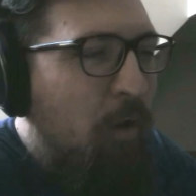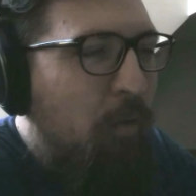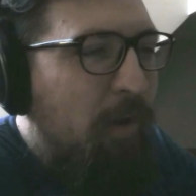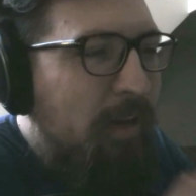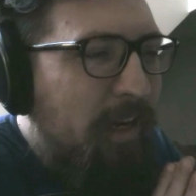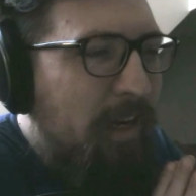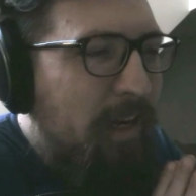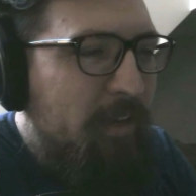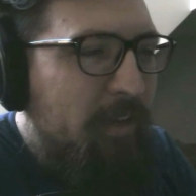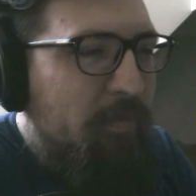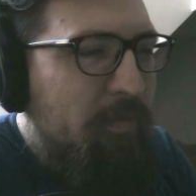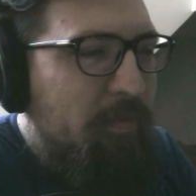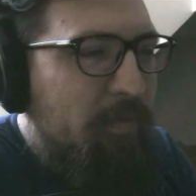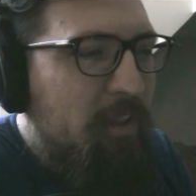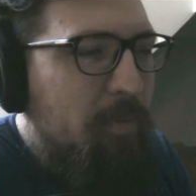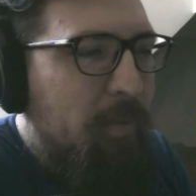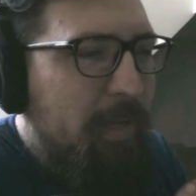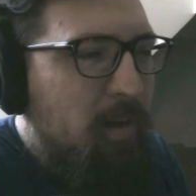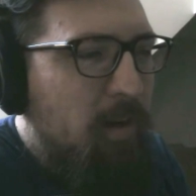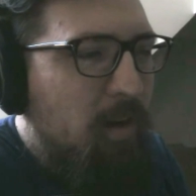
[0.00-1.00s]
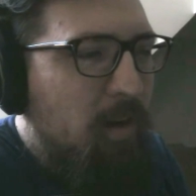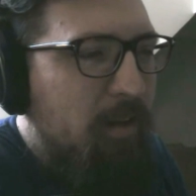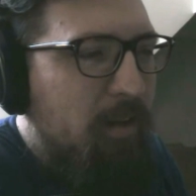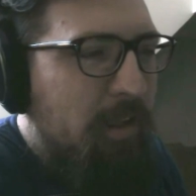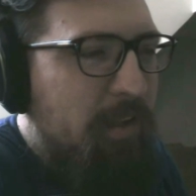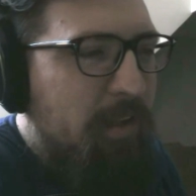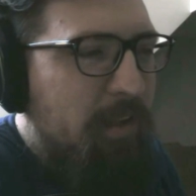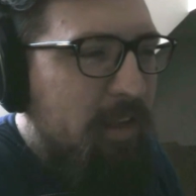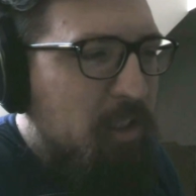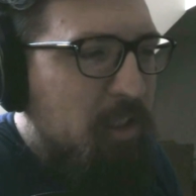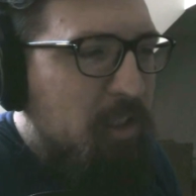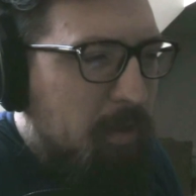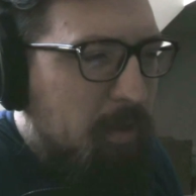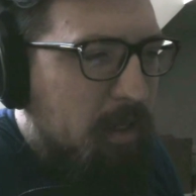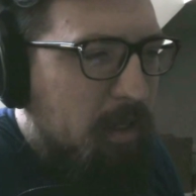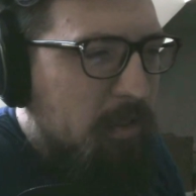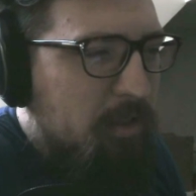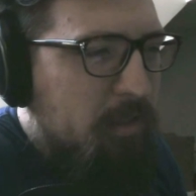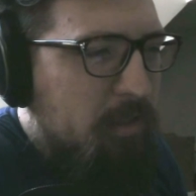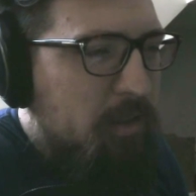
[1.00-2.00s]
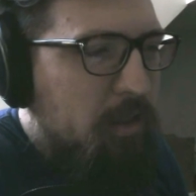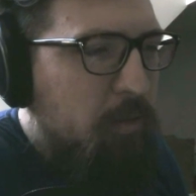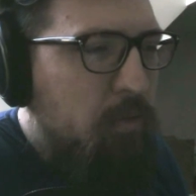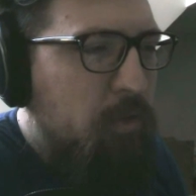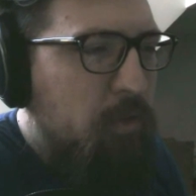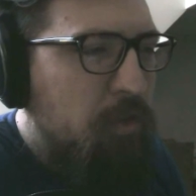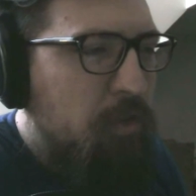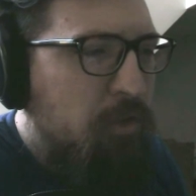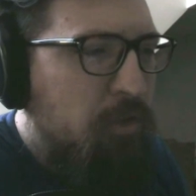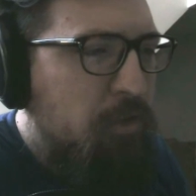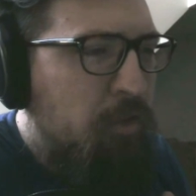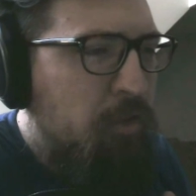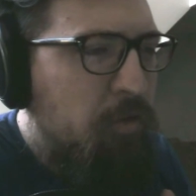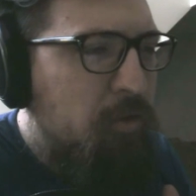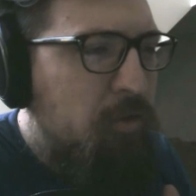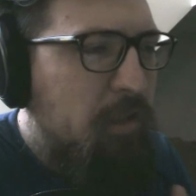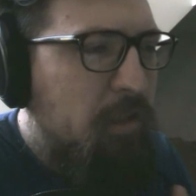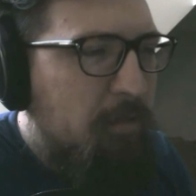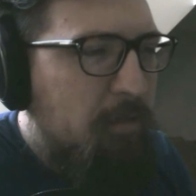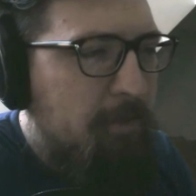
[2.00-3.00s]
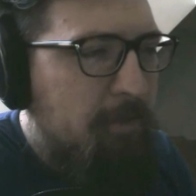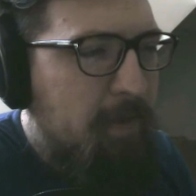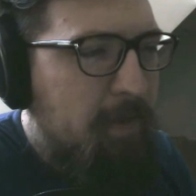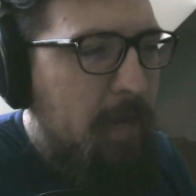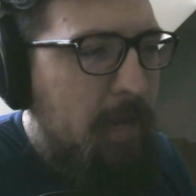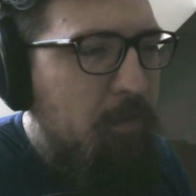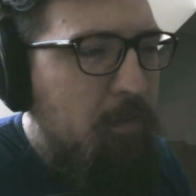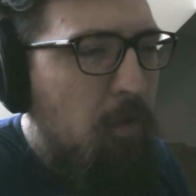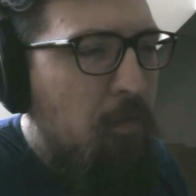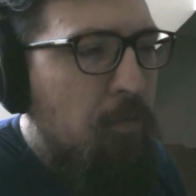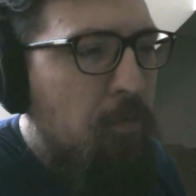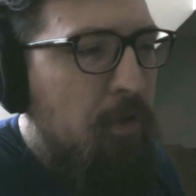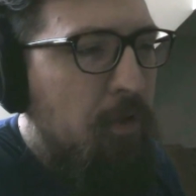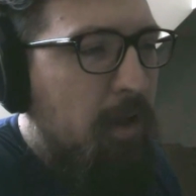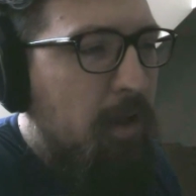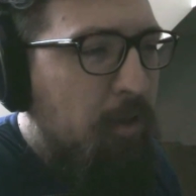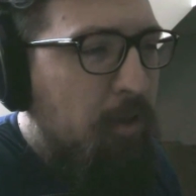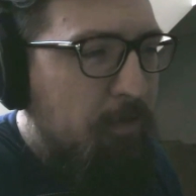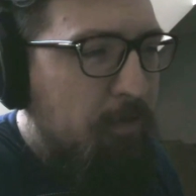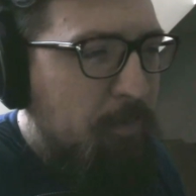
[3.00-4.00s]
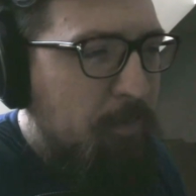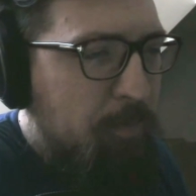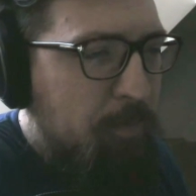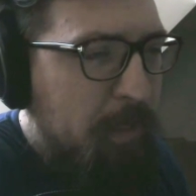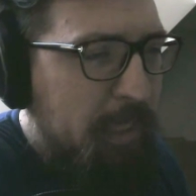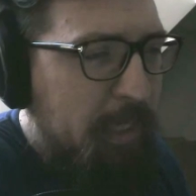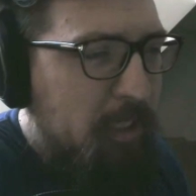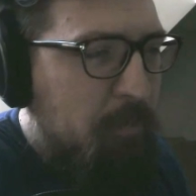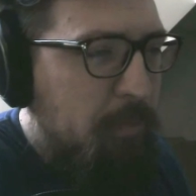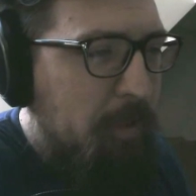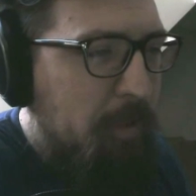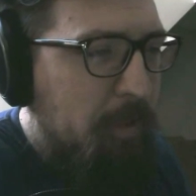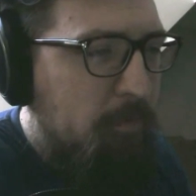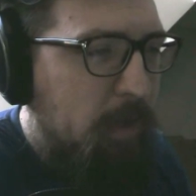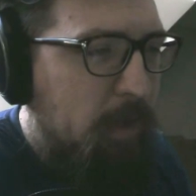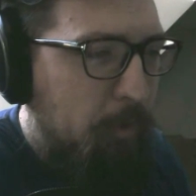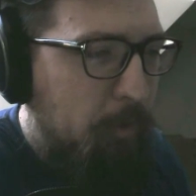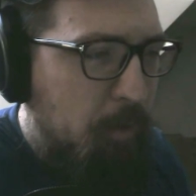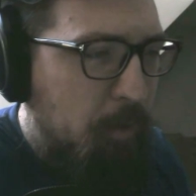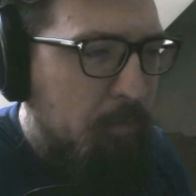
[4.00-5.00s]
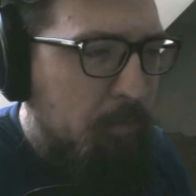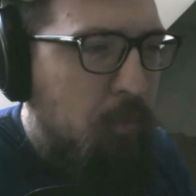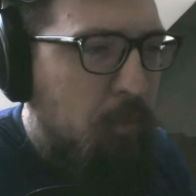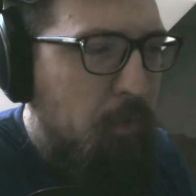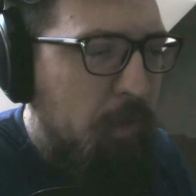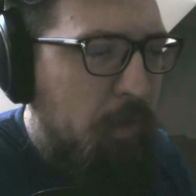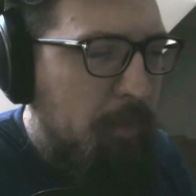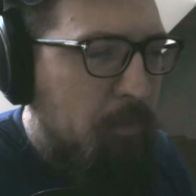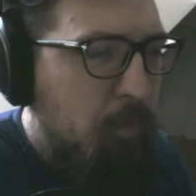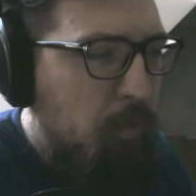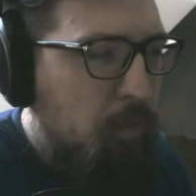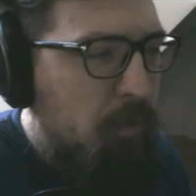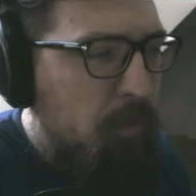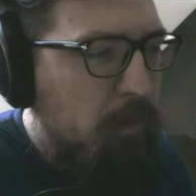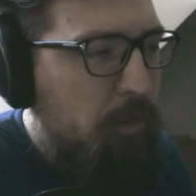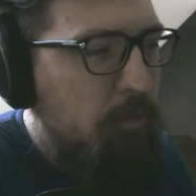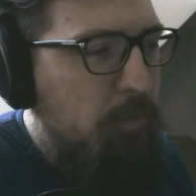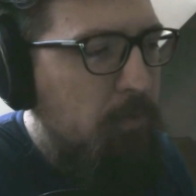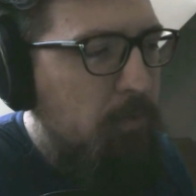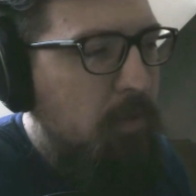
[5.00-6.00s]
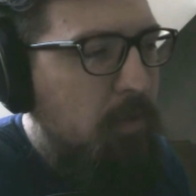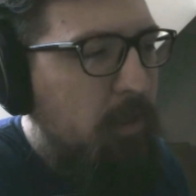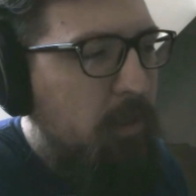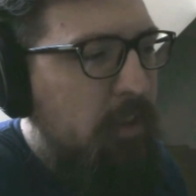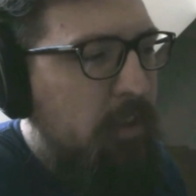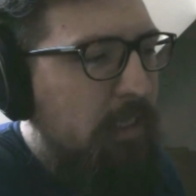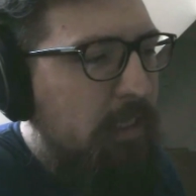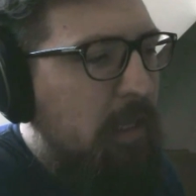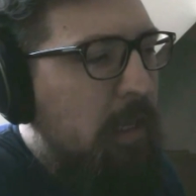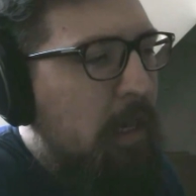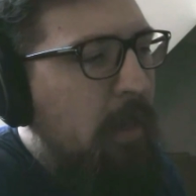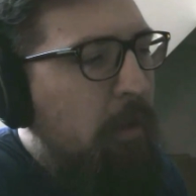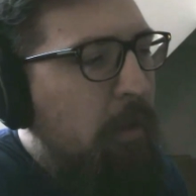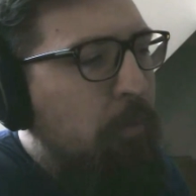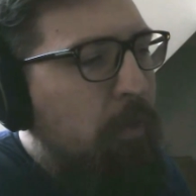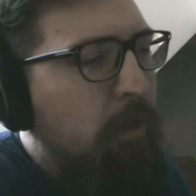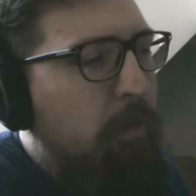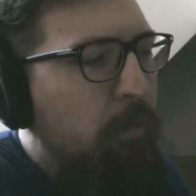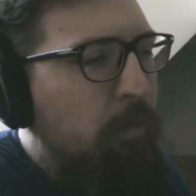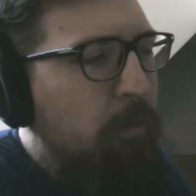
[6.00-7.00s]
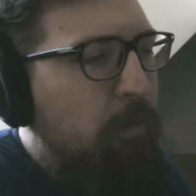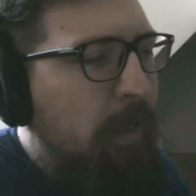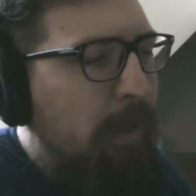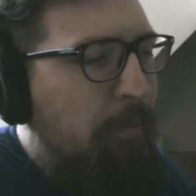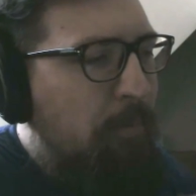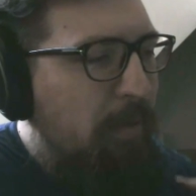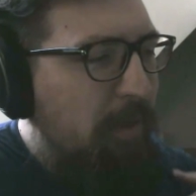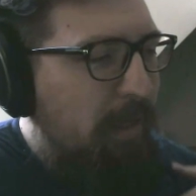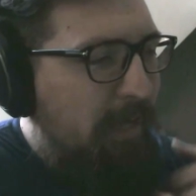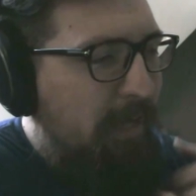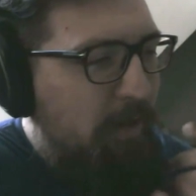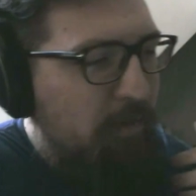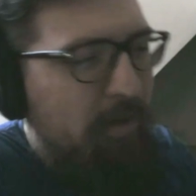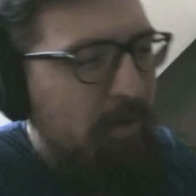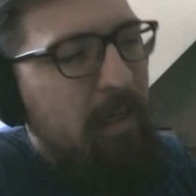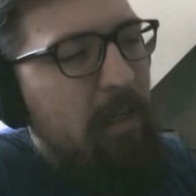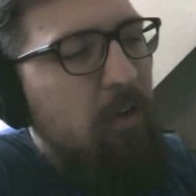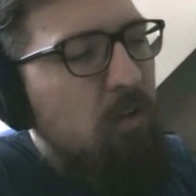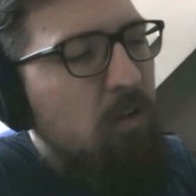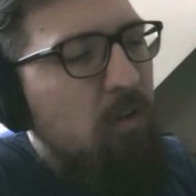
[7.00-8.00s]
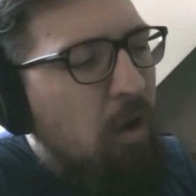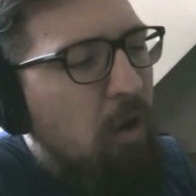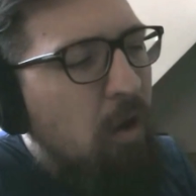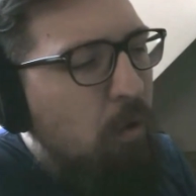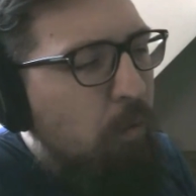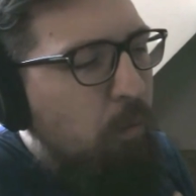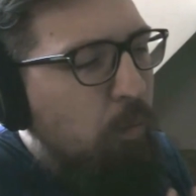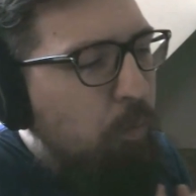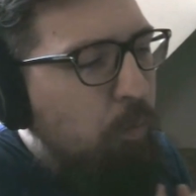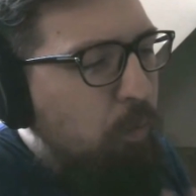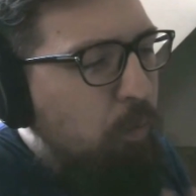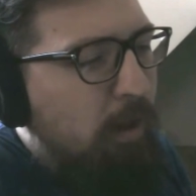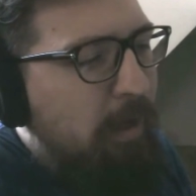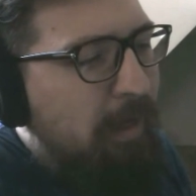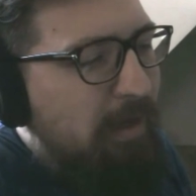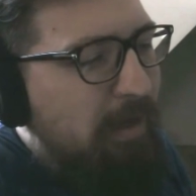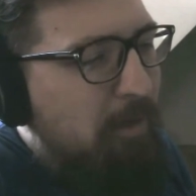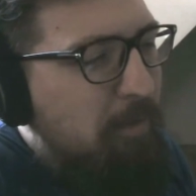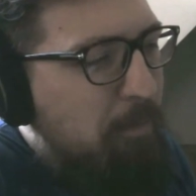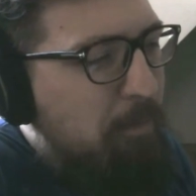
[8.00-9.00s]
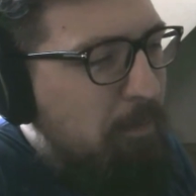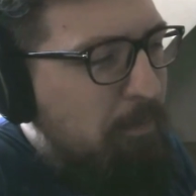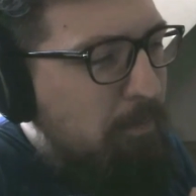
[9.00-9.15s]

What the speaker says: can I convince my colleague/boss to choose Laravel 5 over another PHP framework for an important new project? What I'm hearing is, What,